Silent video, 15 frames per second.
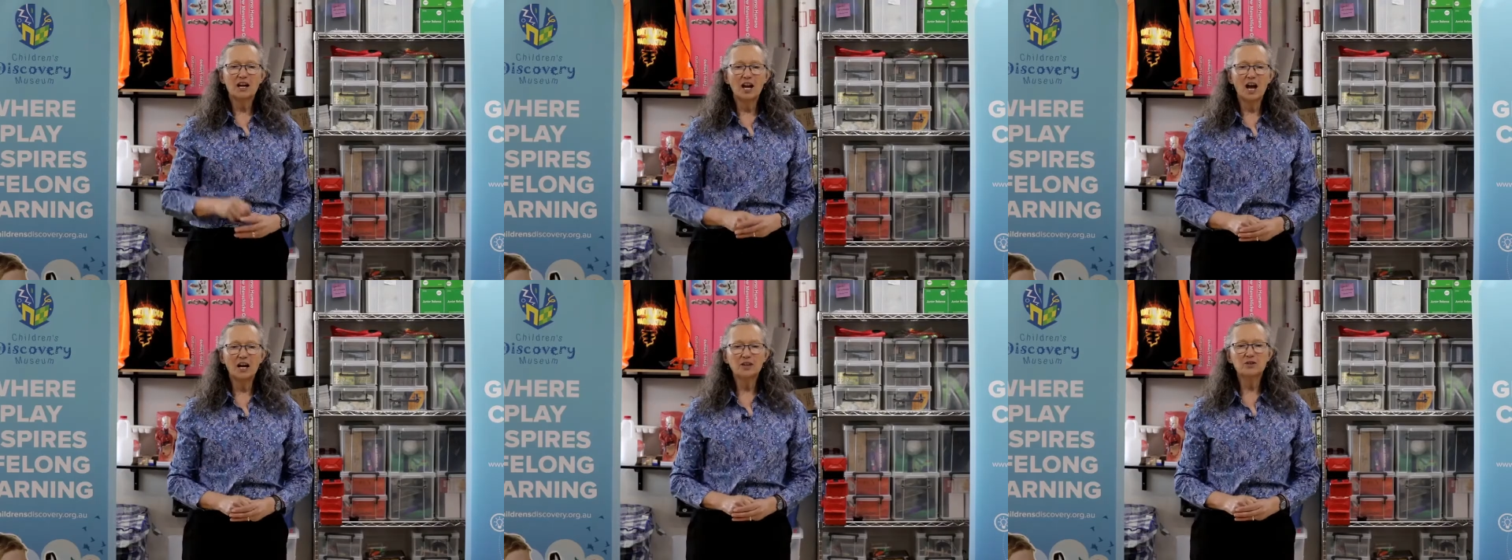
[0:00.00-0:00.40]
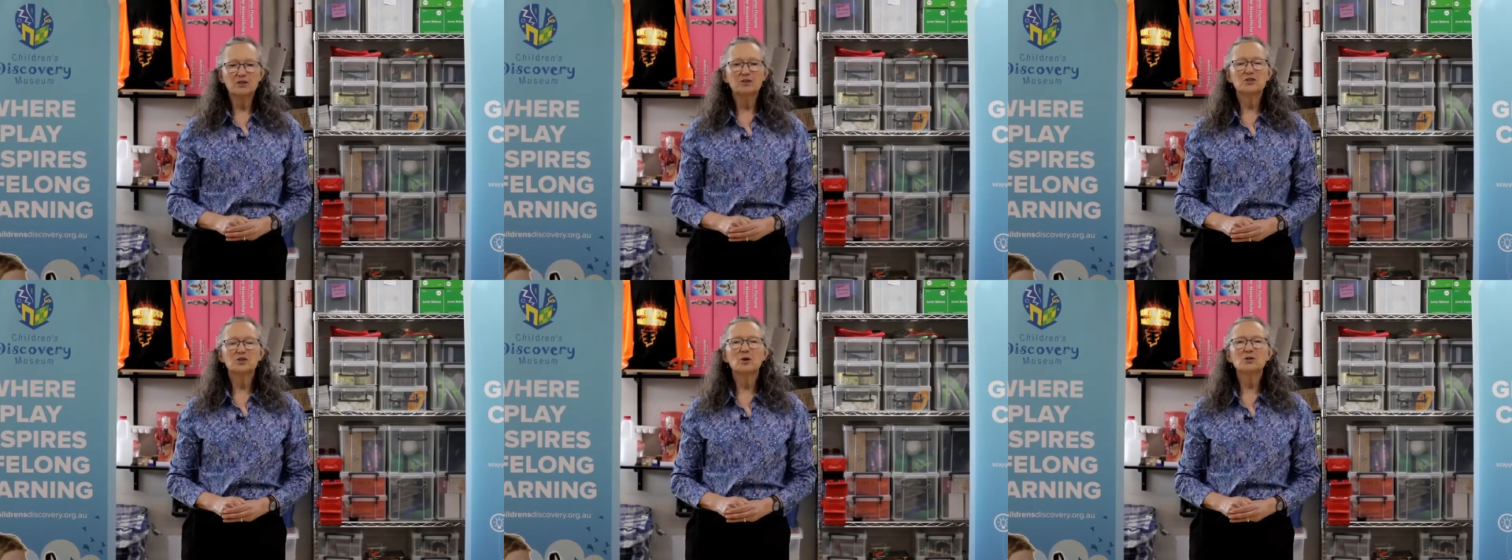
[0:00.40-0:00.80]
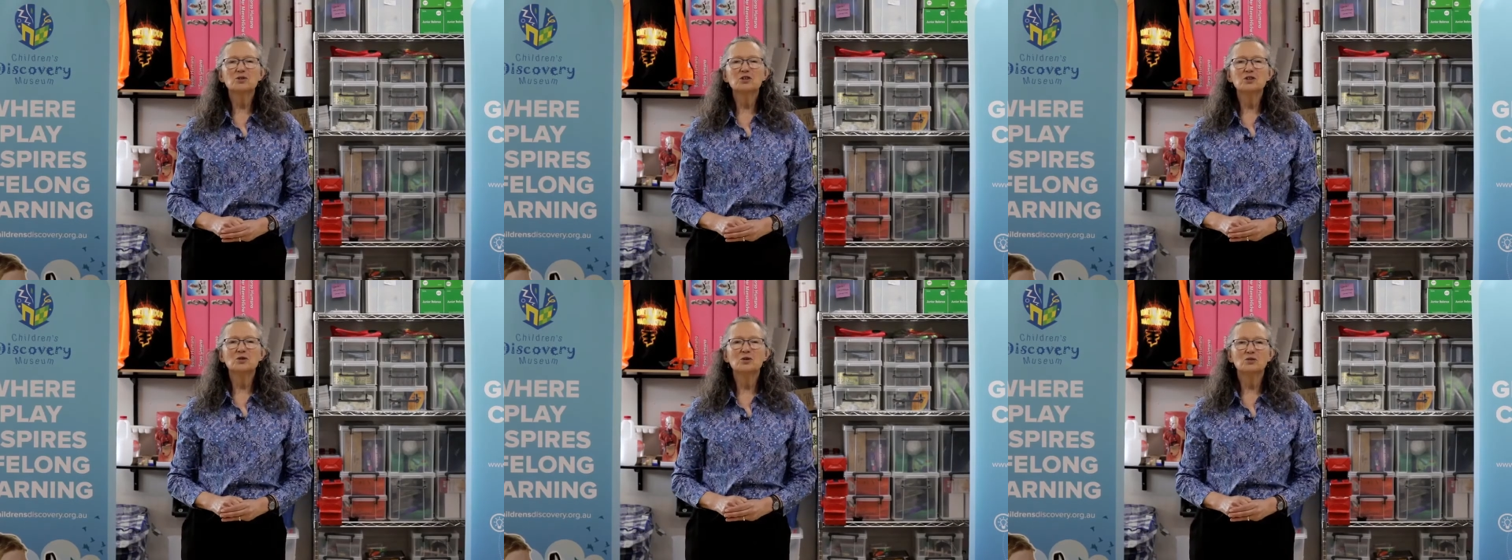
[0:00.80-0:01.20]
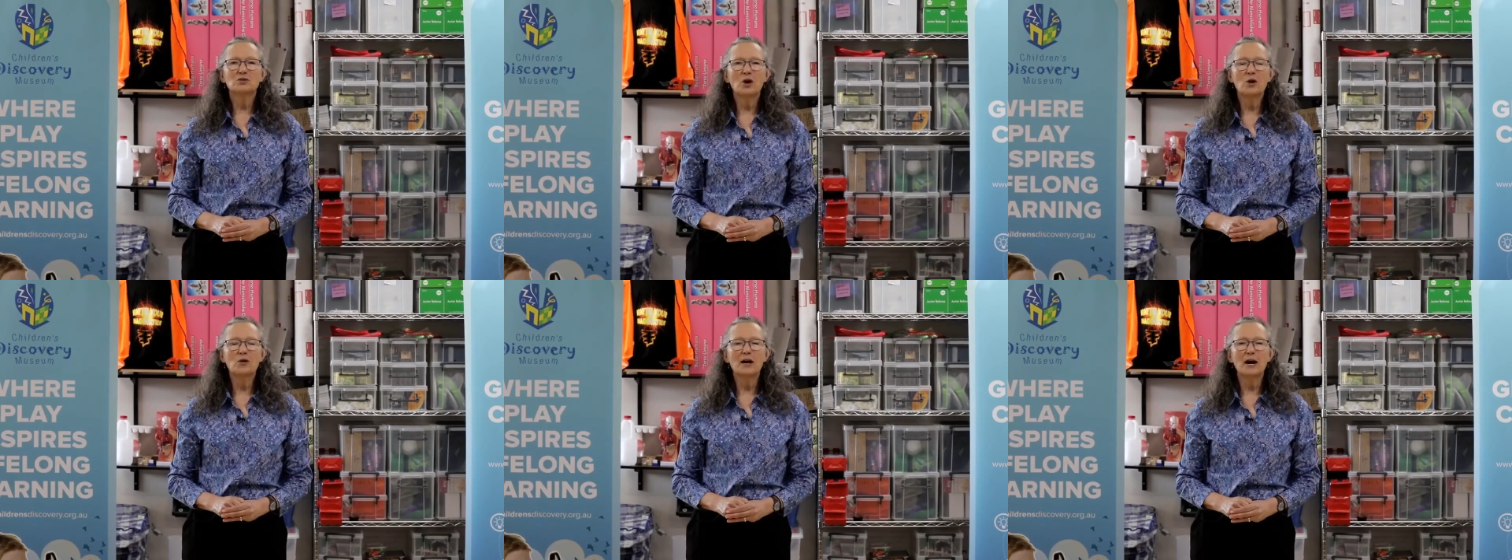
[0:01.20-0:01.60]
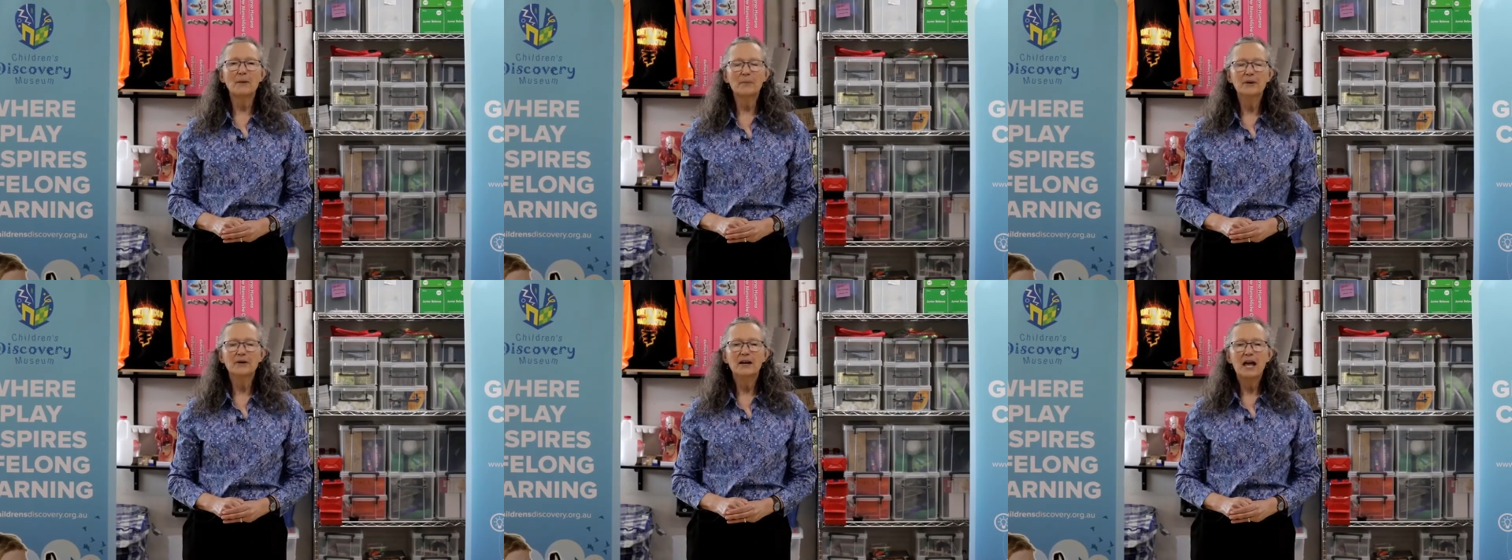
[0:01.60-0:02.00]
I'd like you to talk to your grown
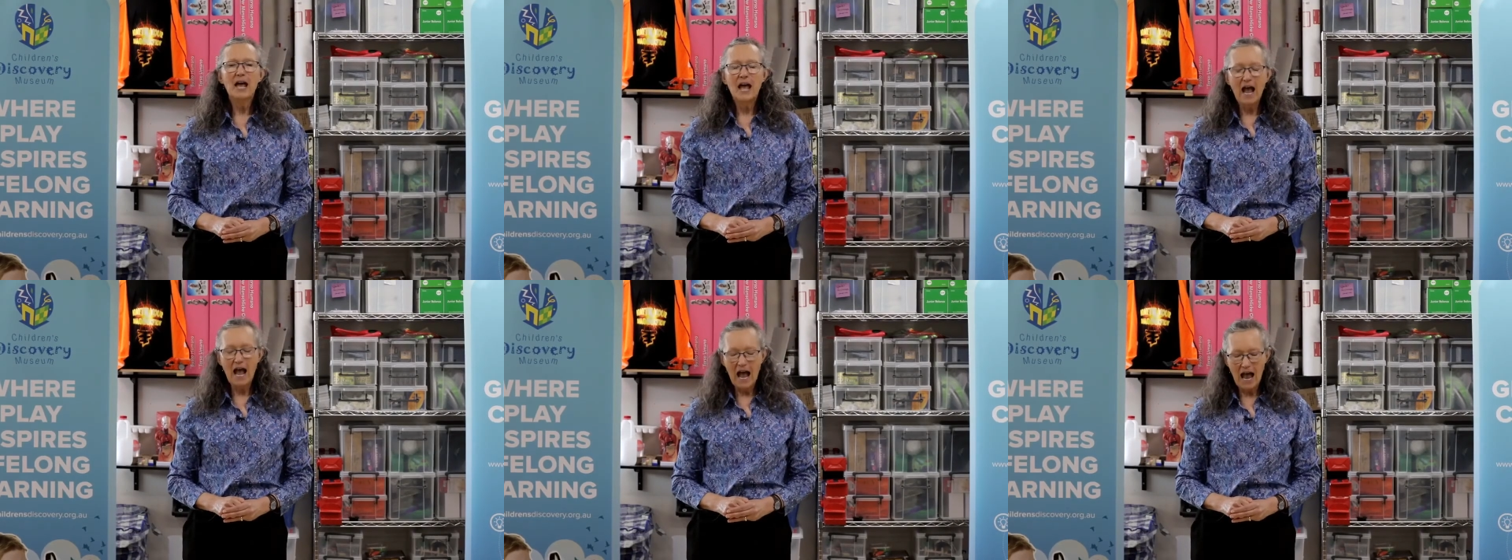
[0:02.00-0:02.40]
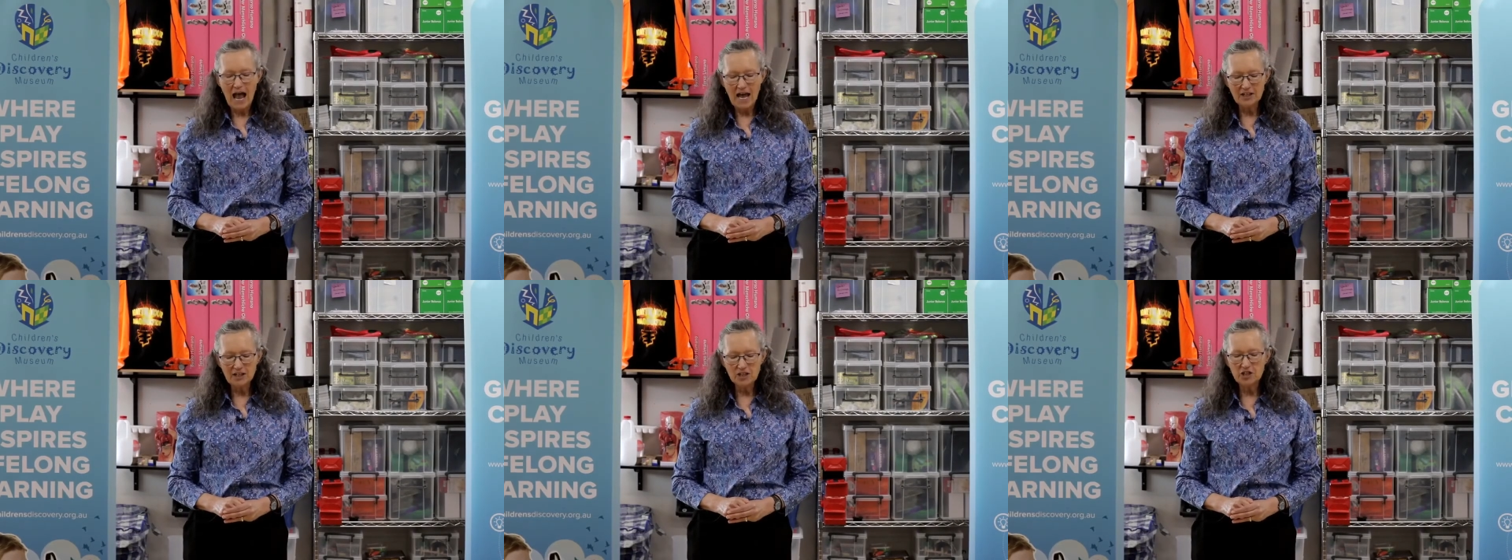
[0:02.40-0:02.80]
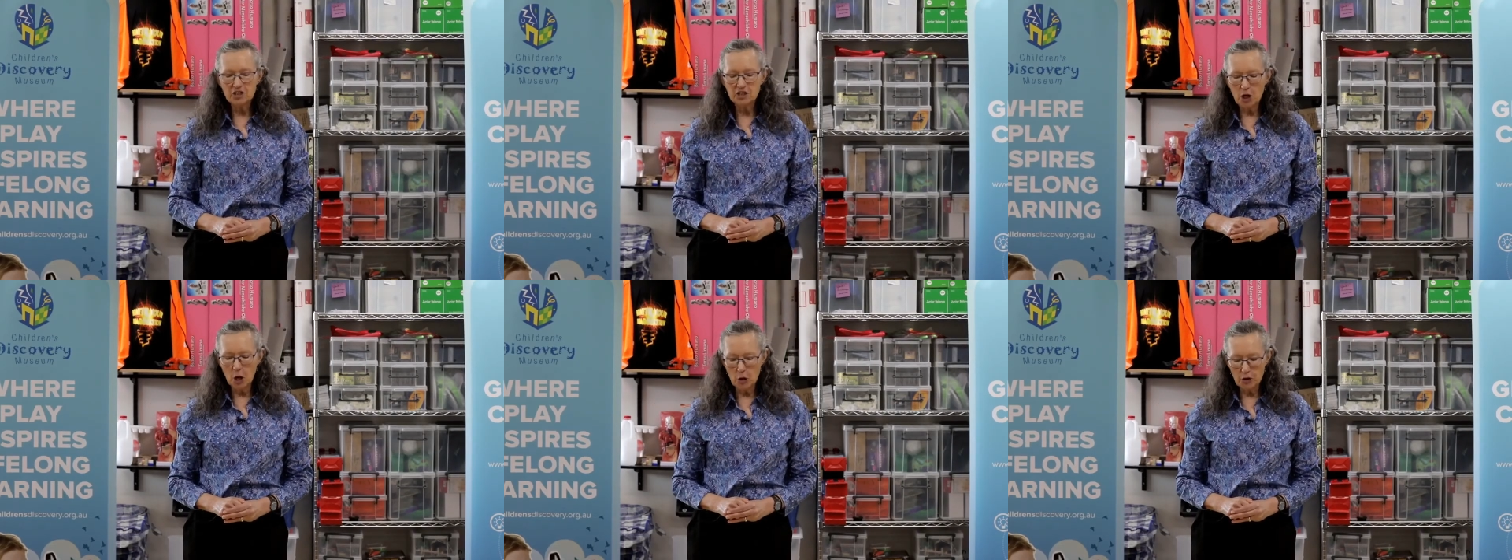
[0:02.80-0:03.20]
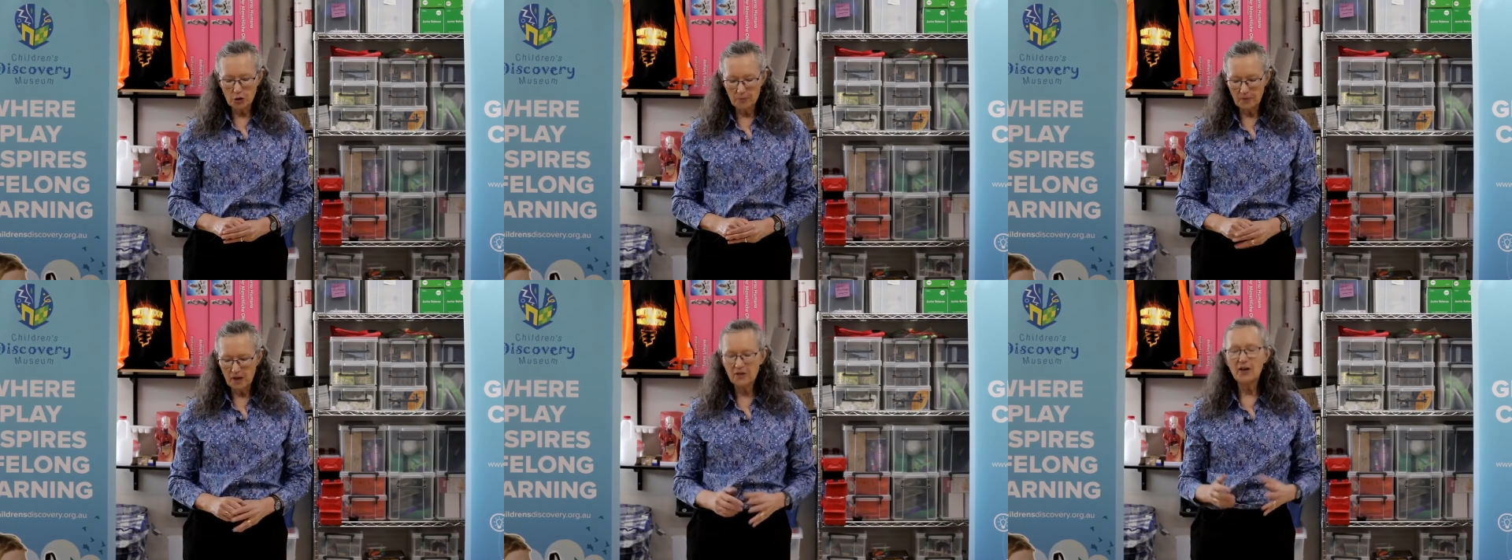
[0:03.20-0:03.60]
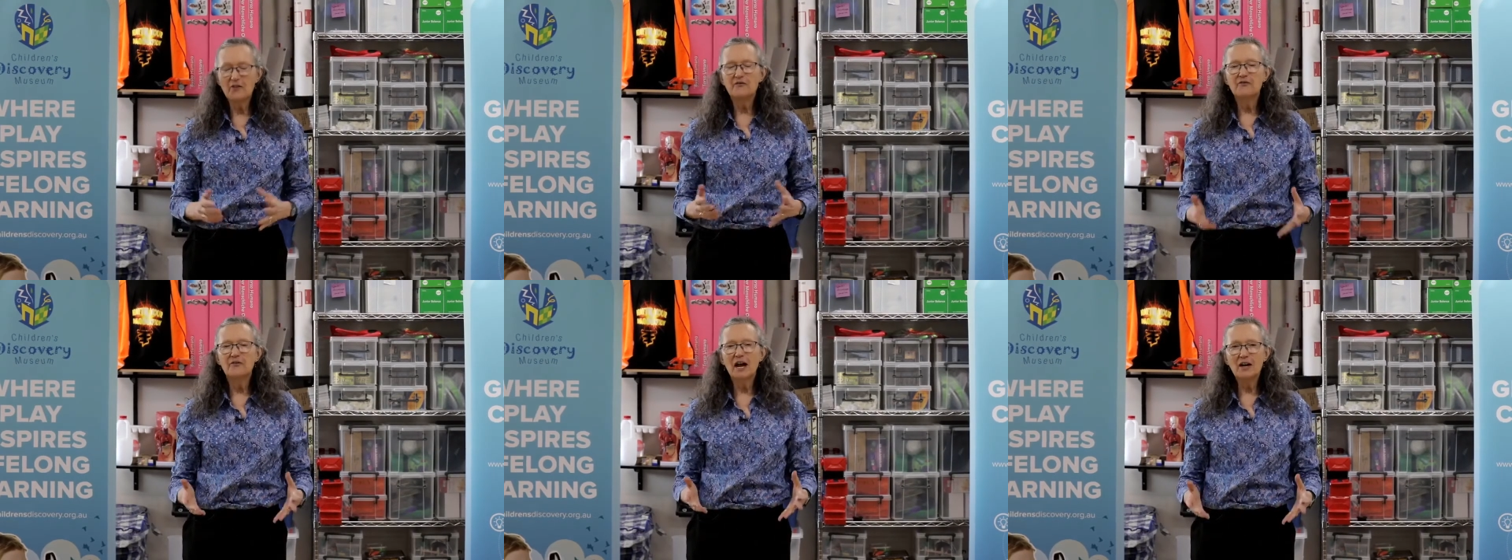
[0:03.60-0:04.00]
up and show them
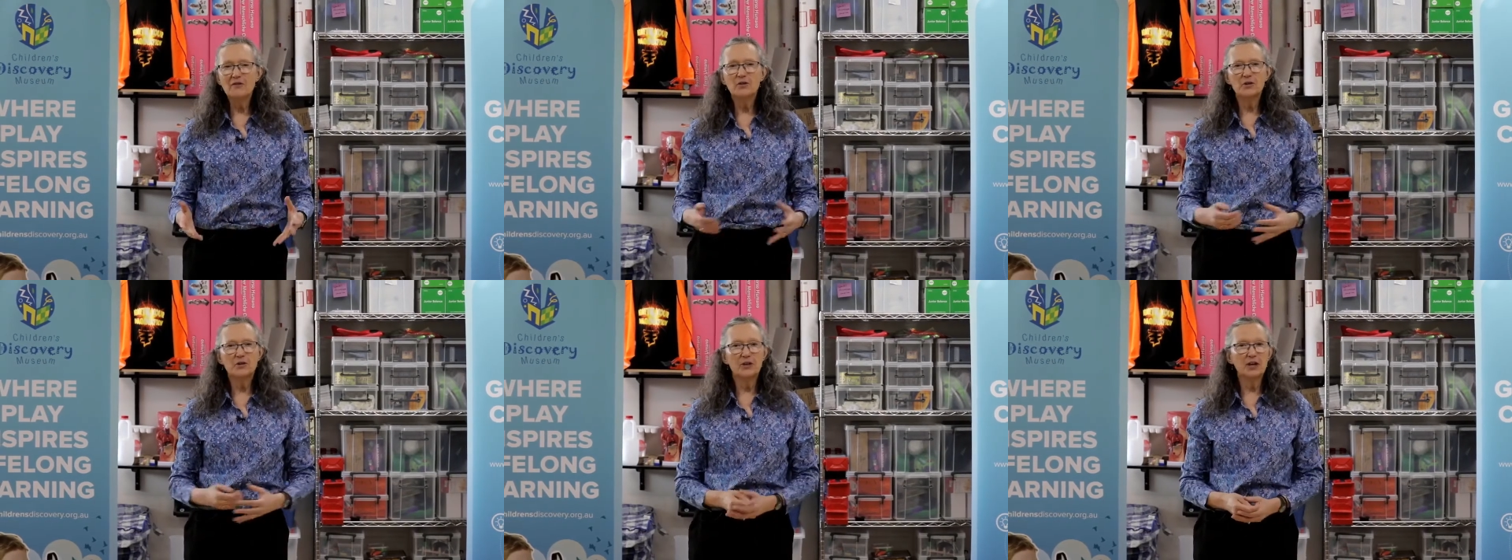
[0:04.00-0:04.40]
the favourite